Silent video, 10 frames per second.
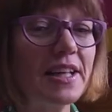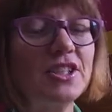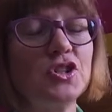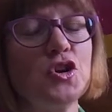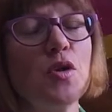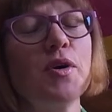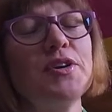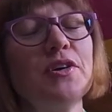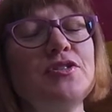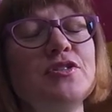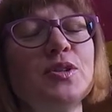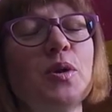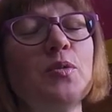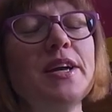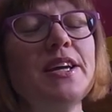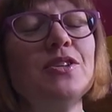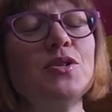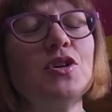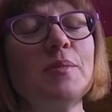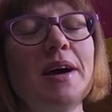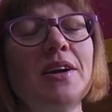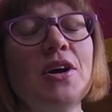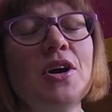that's a term we don't use when we talk about